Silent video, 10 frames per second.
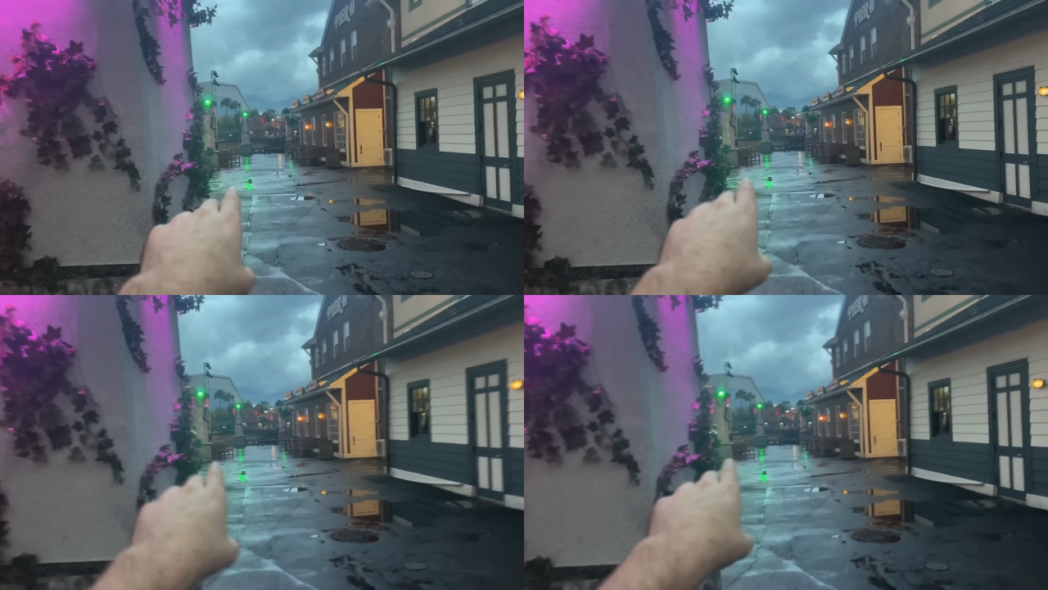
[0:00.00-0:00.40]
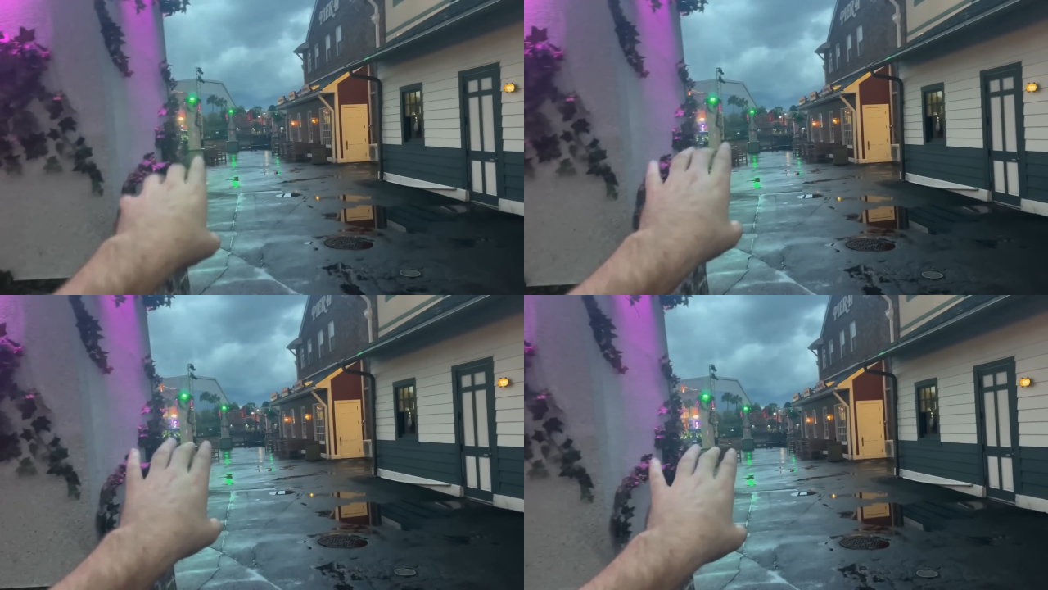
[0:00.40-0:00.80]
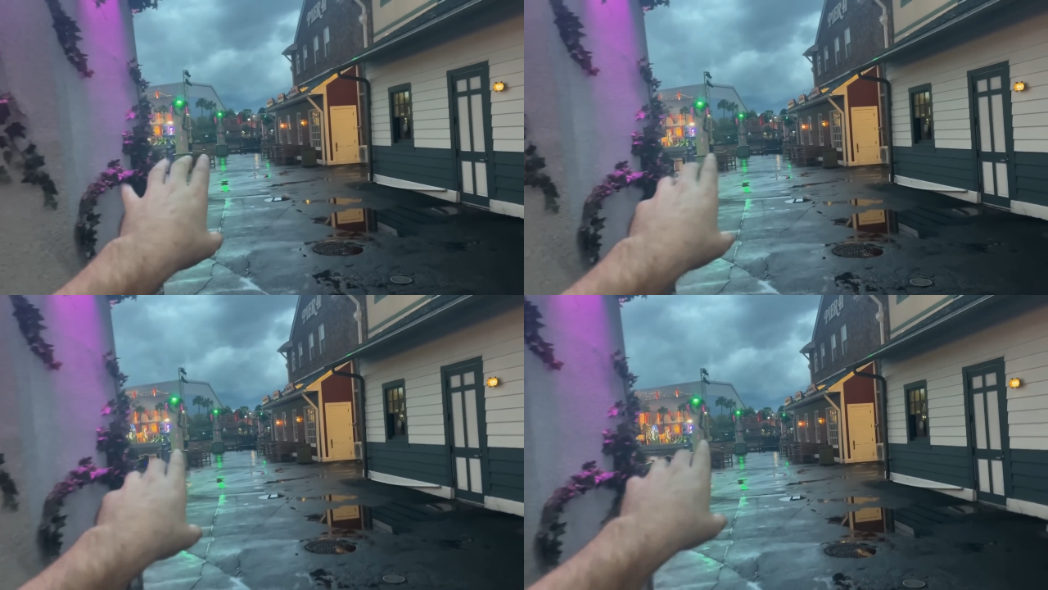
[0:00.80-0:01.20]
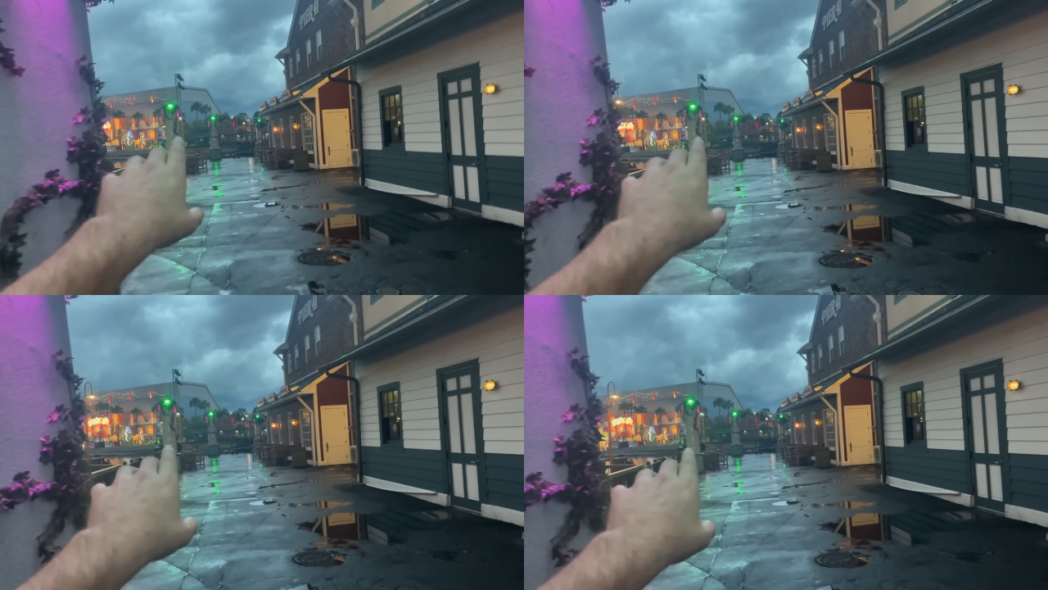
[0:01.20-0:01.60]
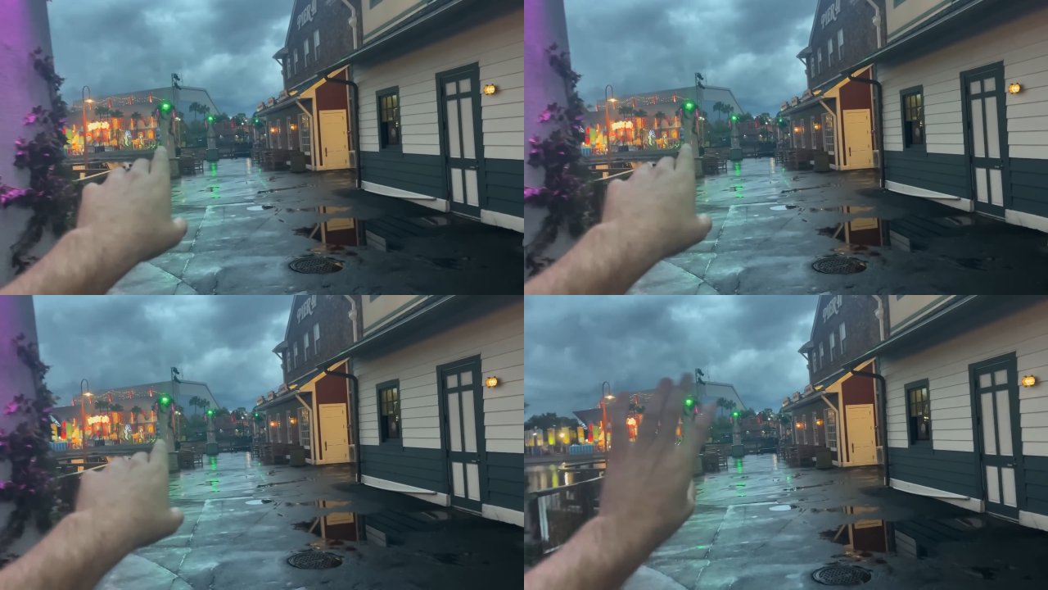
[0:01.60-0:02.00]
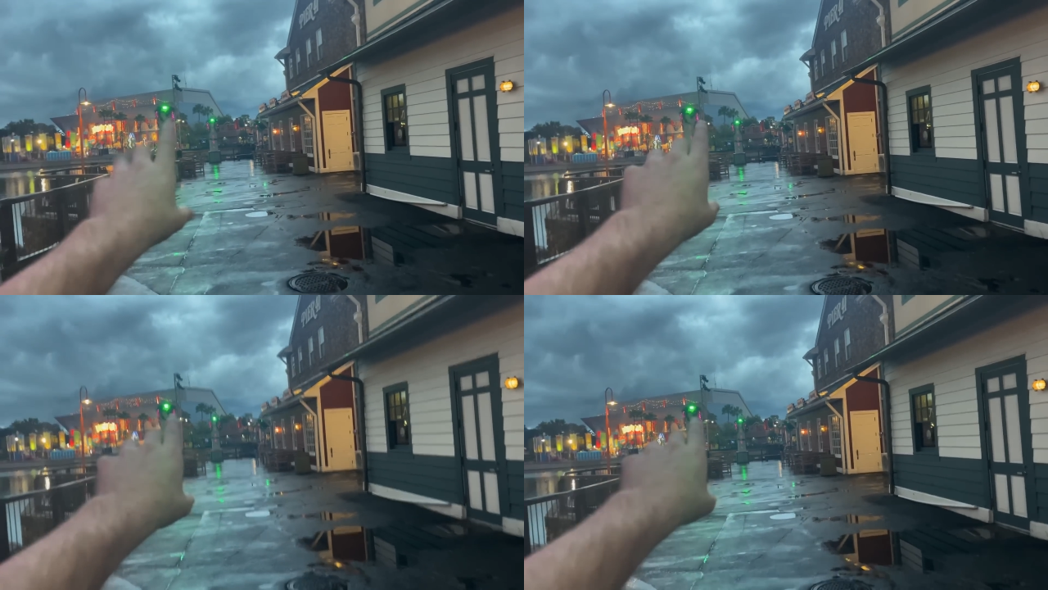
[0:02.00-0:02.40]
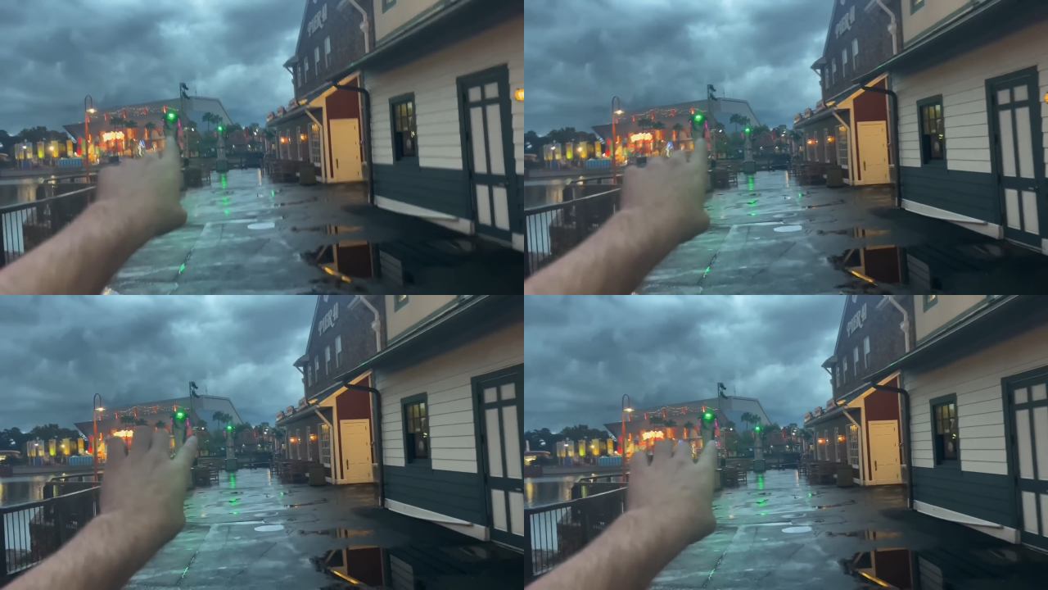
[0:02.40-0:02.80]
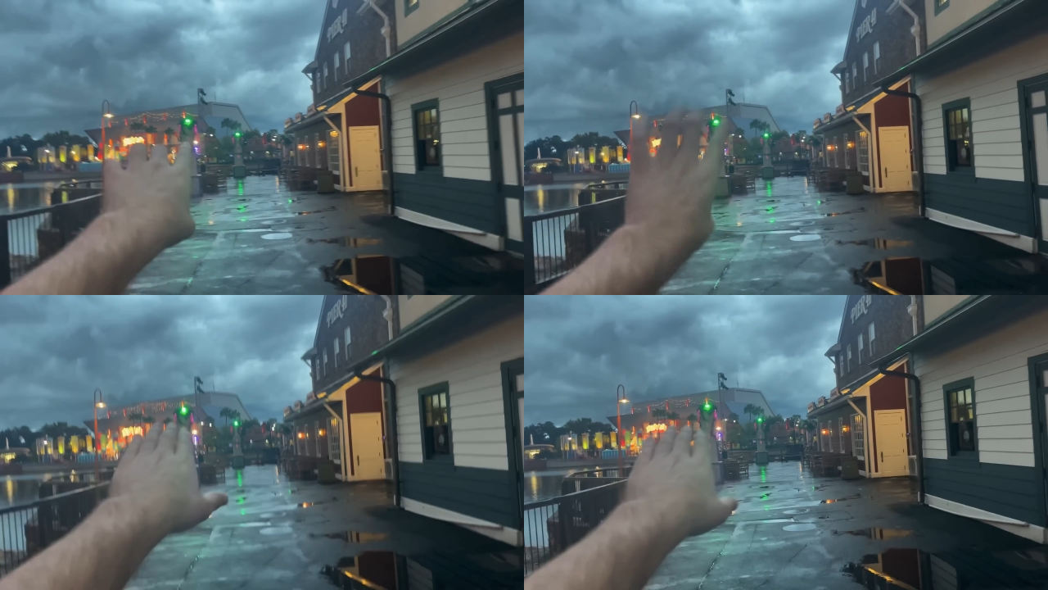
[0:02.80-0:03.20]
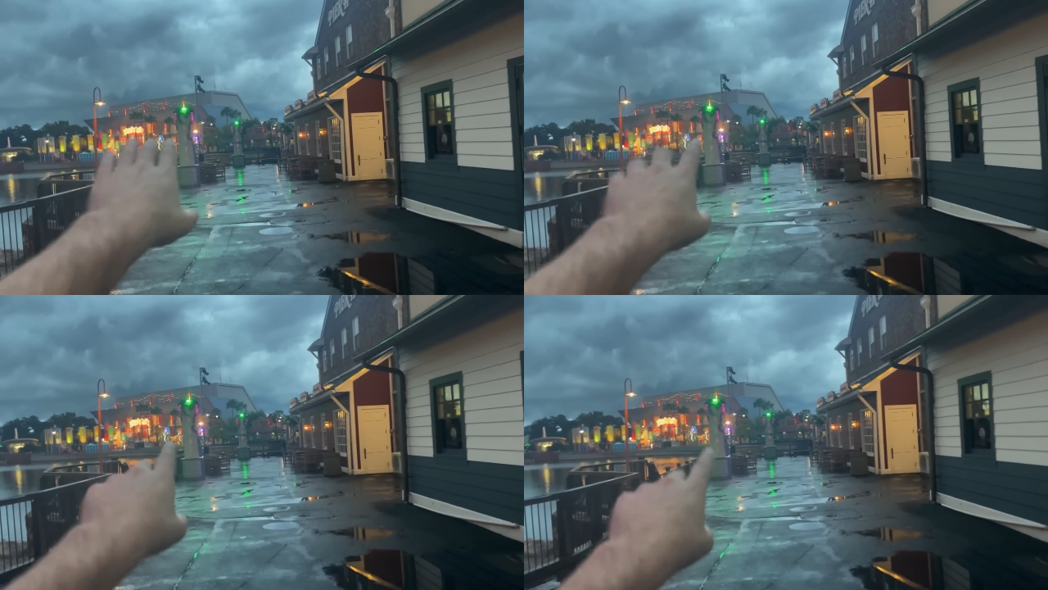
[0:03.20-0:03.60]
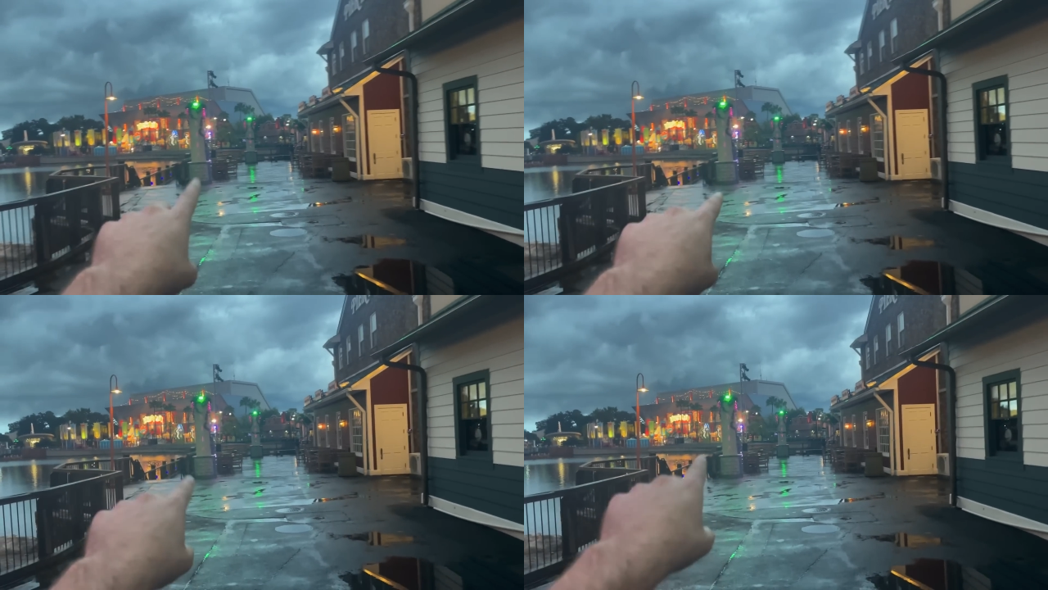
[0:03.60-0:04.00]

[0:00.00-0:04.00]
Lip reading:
Nobody's mouth can be seen.